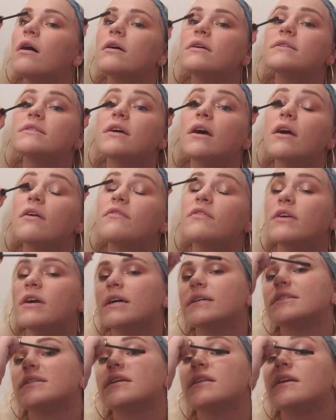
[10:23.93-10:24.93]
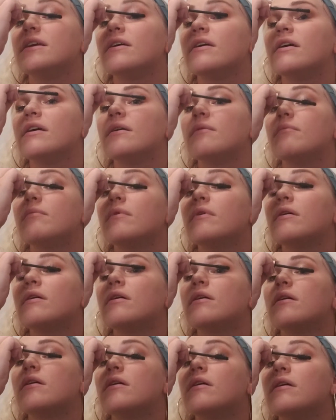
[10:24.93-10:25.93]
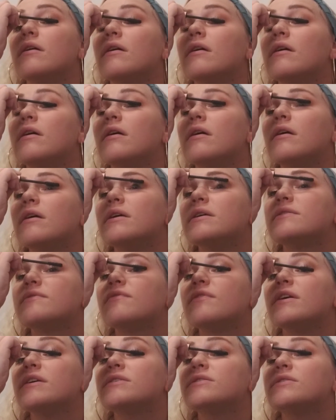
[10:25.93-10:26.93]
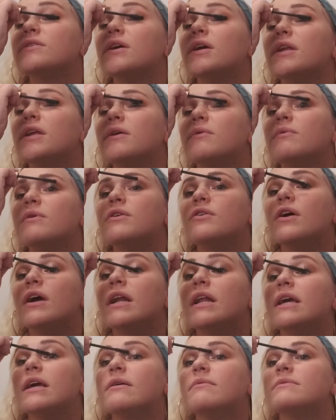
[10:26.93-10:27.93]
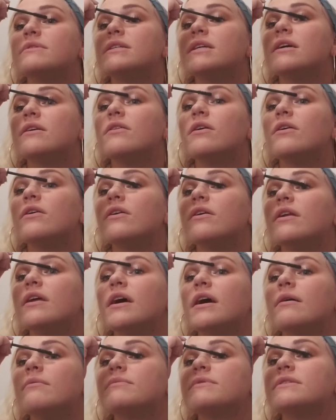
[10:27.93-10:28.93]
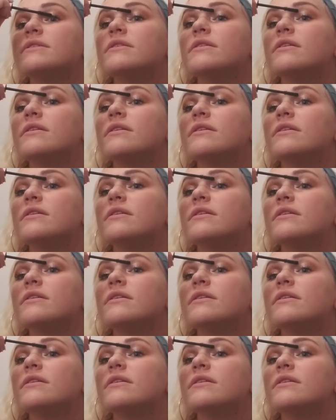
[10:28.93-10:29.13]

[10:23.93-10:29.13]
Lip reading: Sorry if you guys can hear him. He's frustrated. We're trying to get him to take longer naps.